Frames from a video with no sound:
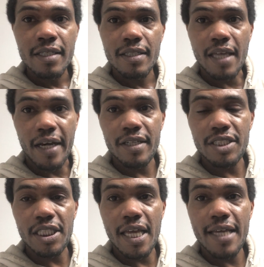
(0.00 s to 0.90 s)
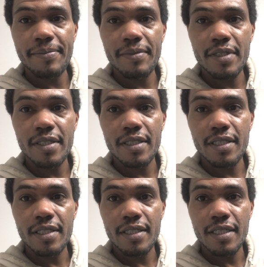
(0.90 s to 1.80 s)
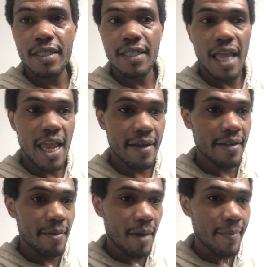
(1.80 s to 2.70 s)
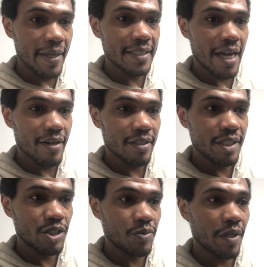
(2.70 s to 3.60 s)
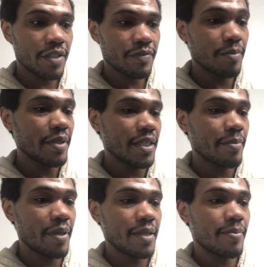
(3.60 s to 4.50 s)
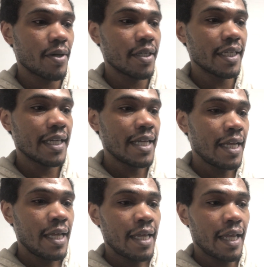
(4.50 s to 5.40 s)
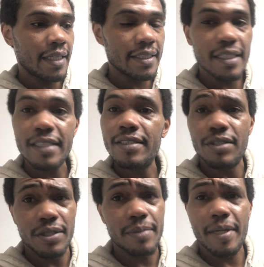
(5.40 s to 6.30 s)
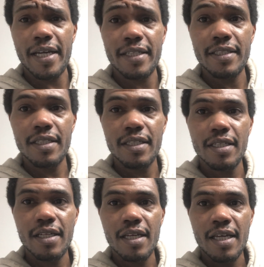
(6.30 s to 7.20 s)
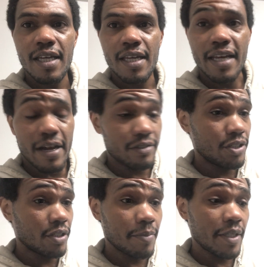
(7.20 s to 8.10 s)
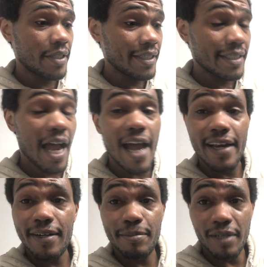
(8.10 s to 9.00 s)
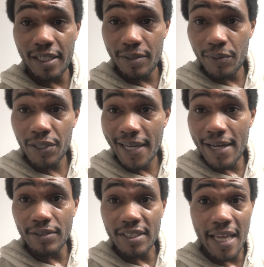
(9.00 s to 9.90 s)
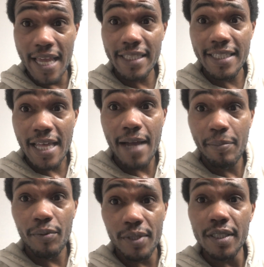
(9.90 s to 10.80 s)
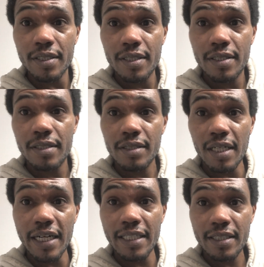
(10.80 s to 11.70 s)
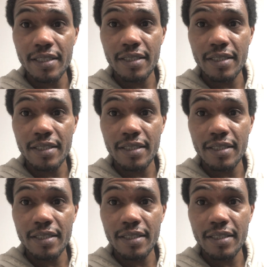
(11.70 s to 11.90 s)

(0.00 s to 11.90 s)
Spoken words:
The energy came. And my mentality switched from being a pity party into let's do it, man. Now, it took me the entire bloody workout to get to that point, right?